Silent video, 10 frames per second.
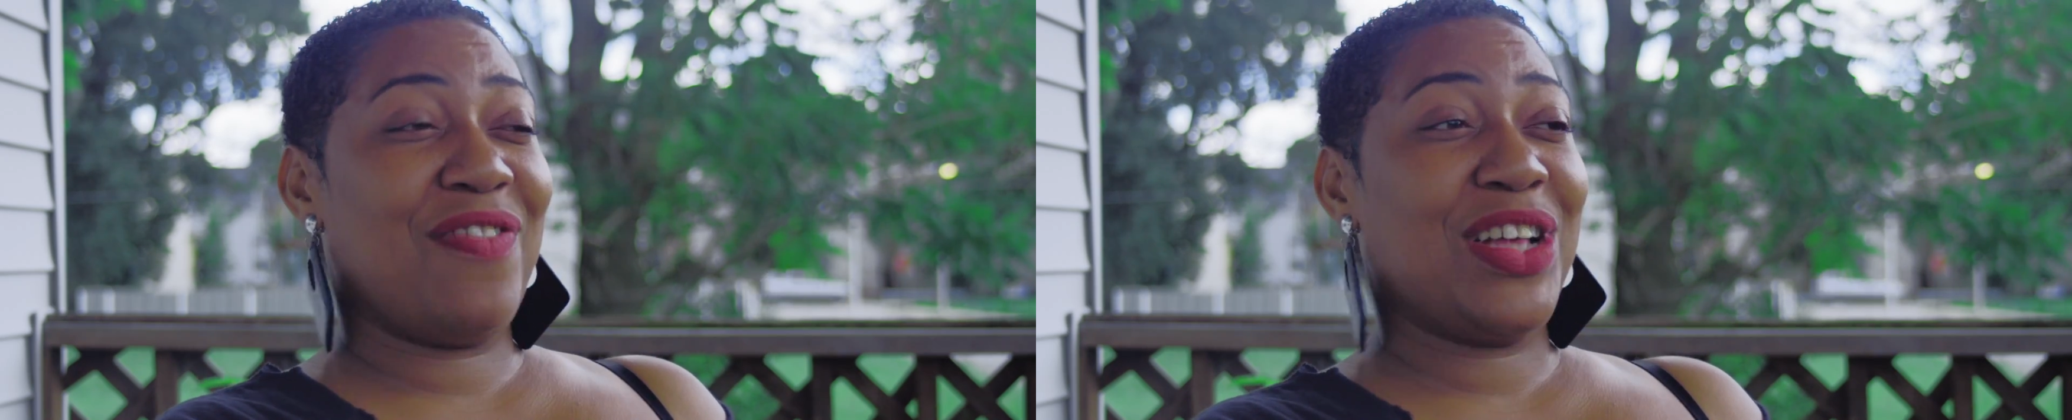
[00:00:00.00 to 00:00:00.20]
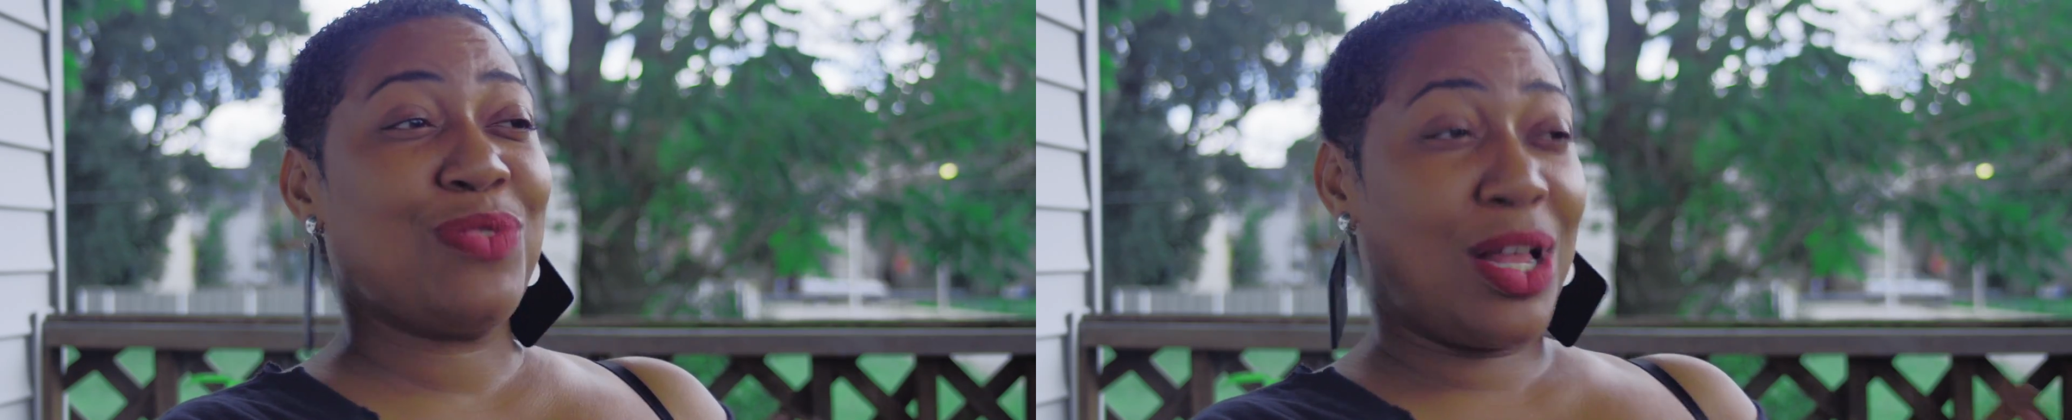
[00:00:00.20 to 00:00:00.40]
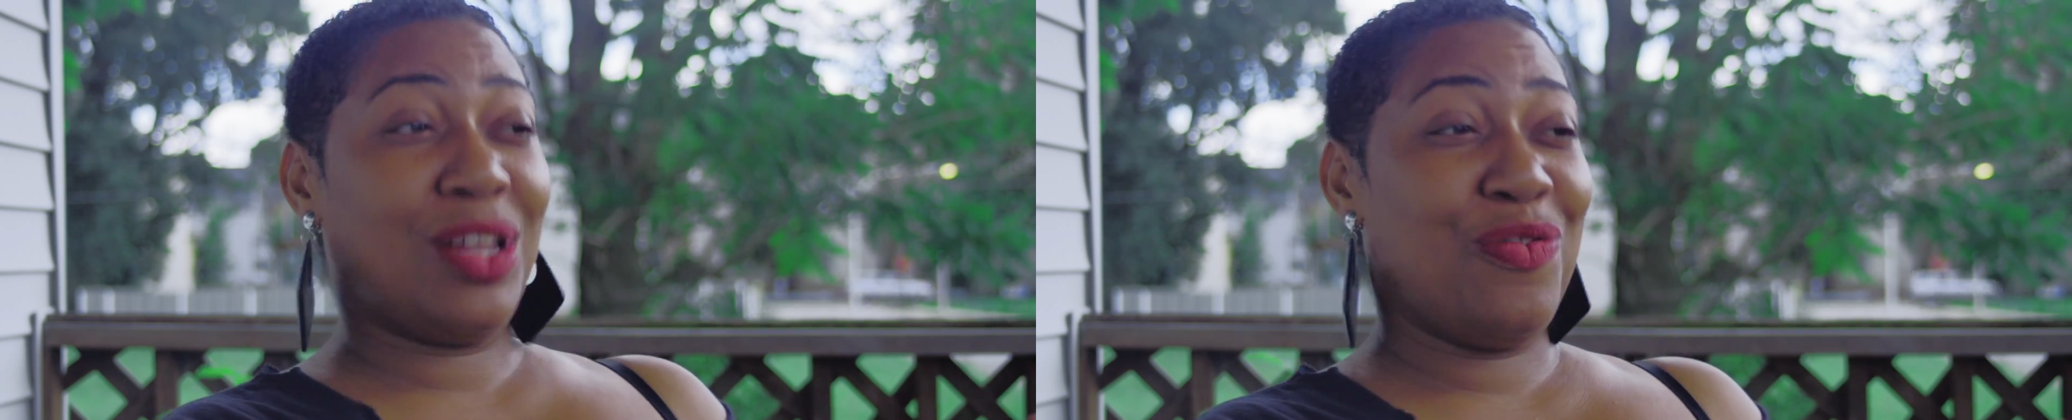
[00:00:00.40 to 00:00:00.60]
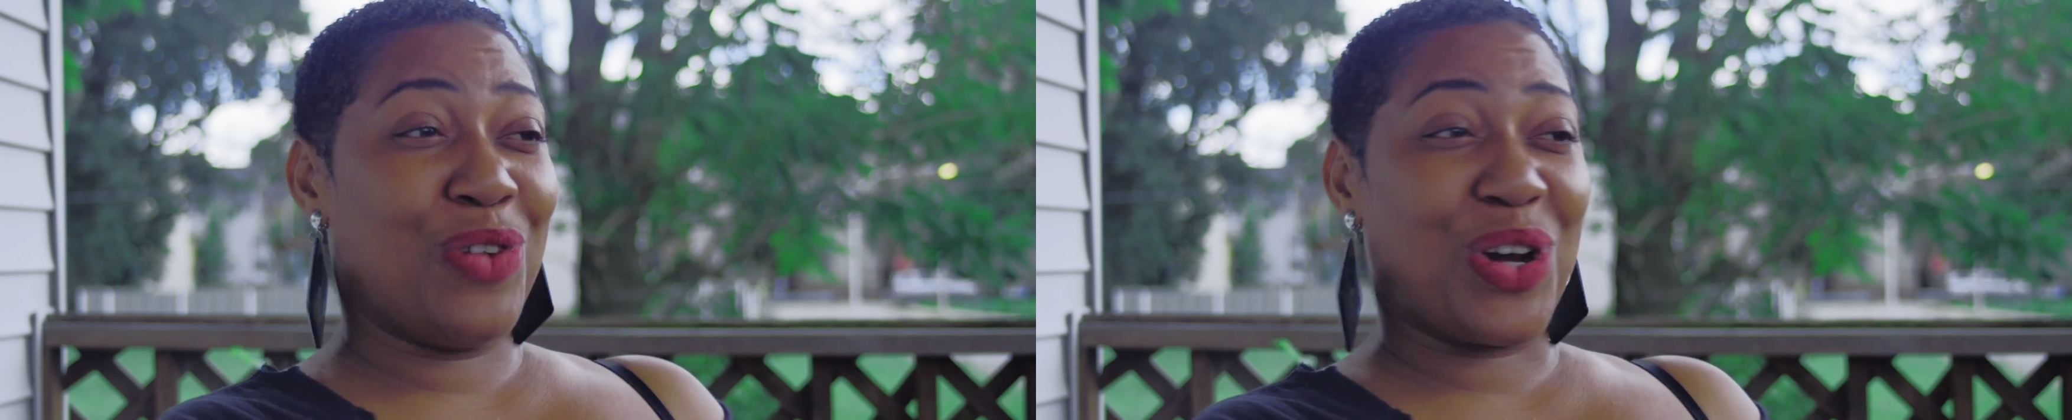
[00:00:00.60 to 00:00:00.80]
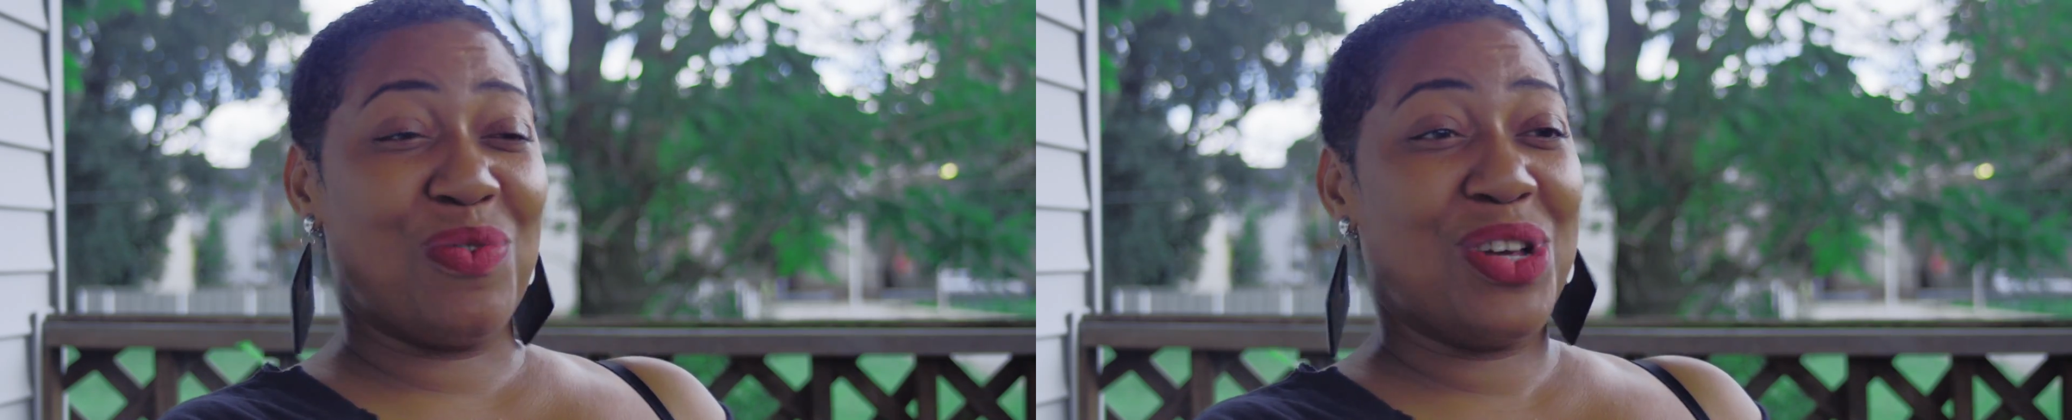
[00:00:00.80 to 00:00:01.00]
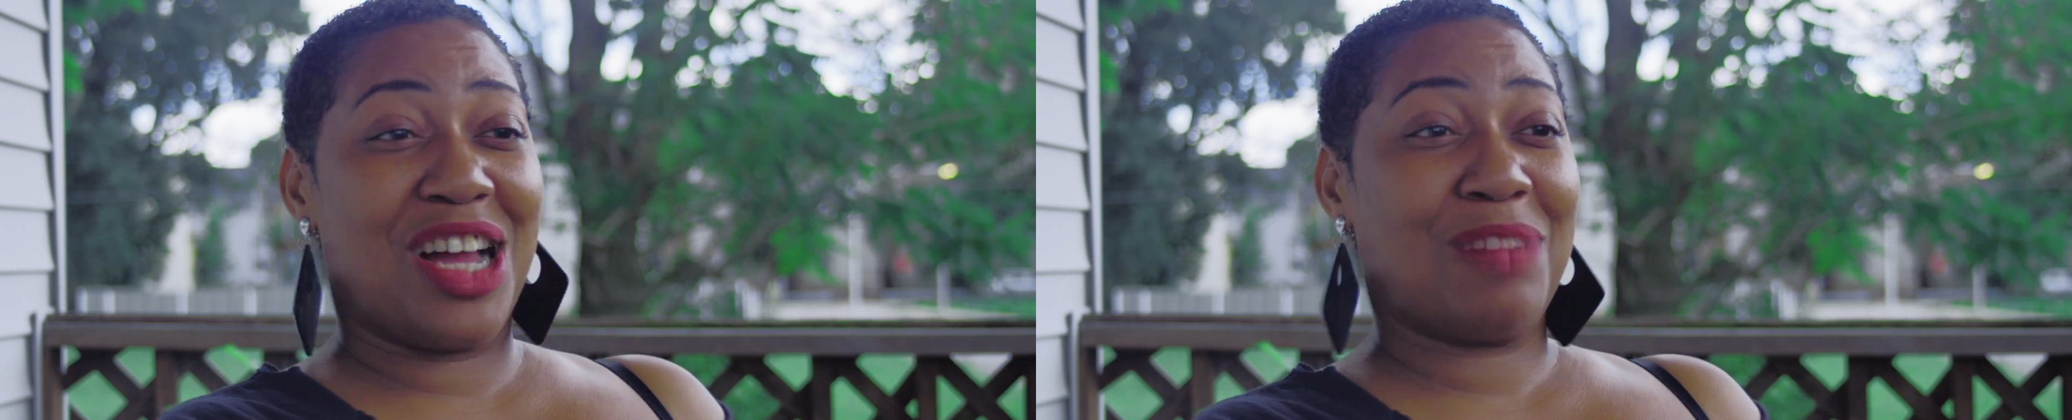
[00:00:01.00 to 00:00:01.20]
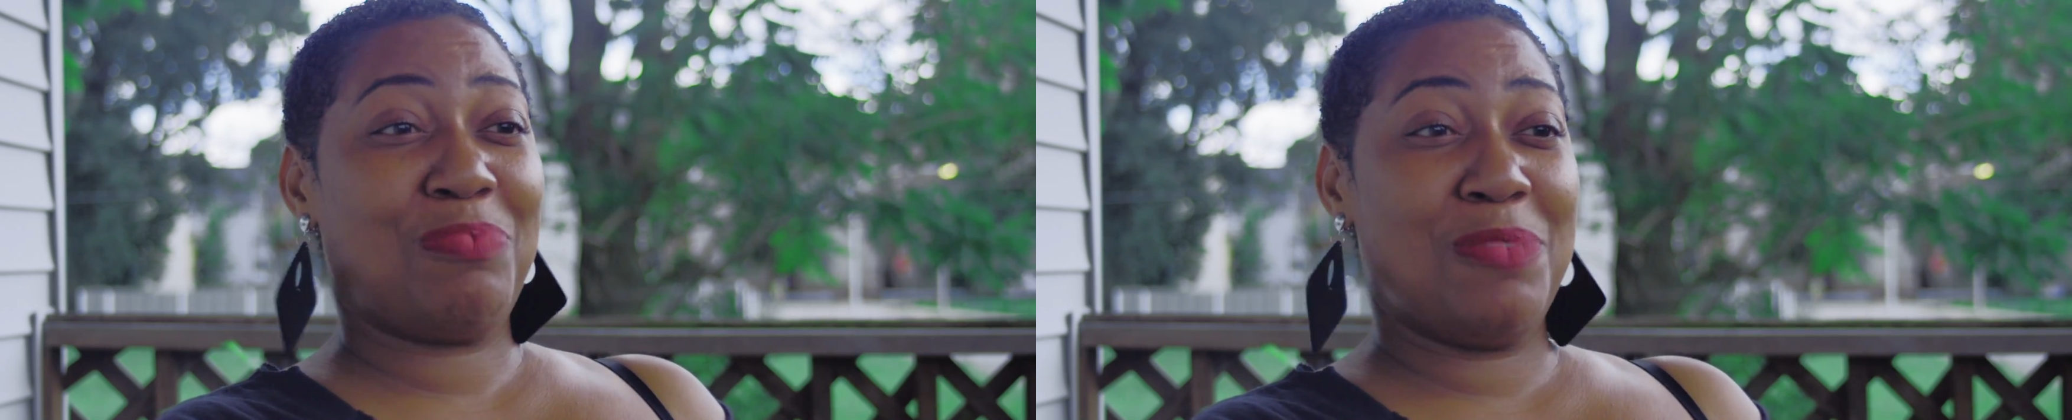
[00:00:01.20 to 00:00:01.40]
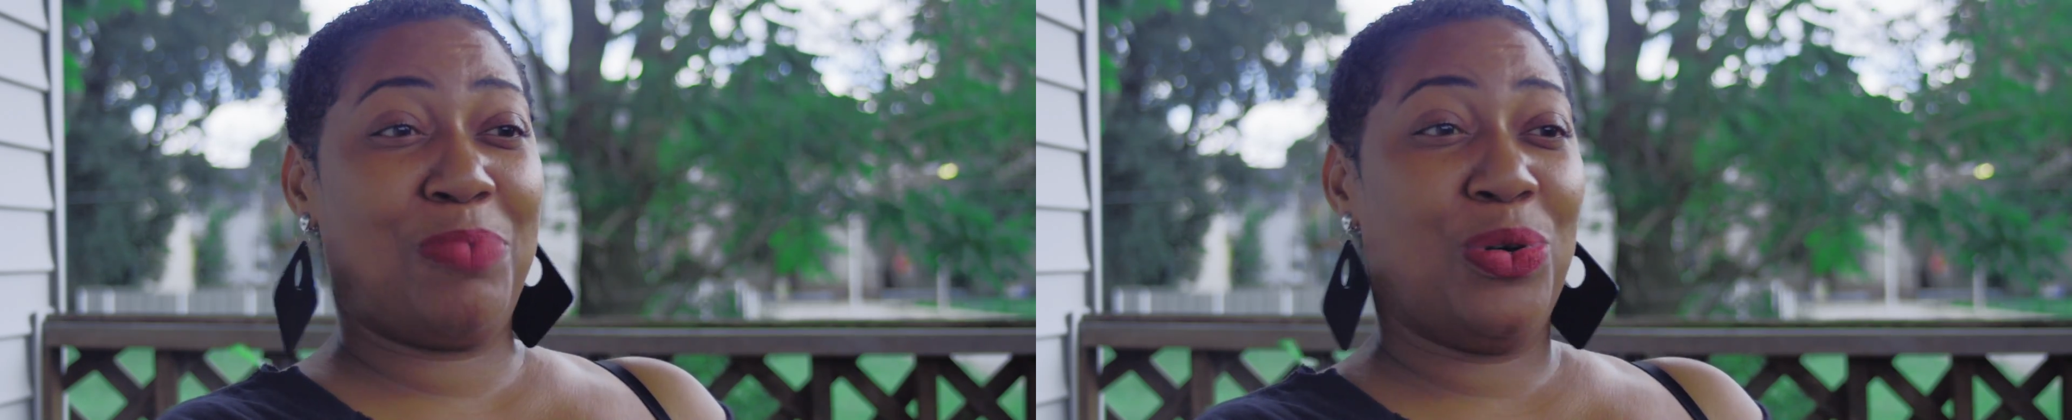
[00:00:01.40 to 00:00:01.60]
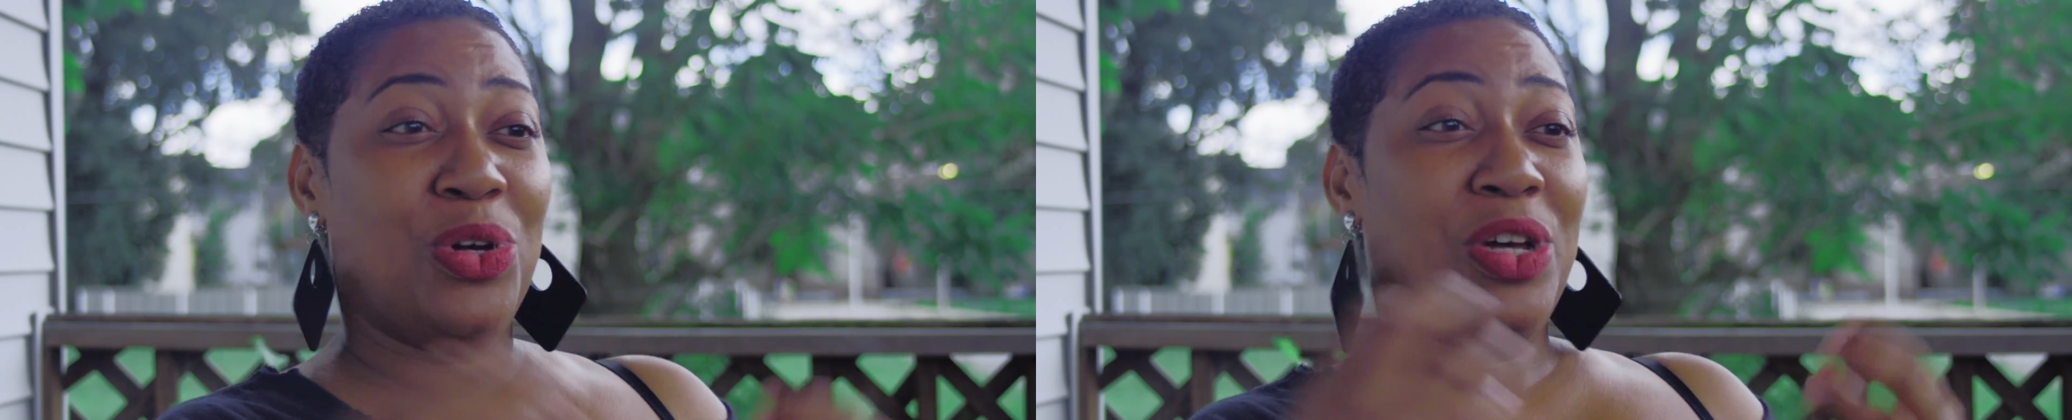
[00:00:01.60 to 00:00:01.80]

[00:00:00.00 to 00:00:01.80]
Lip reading: that's why I love working with young people,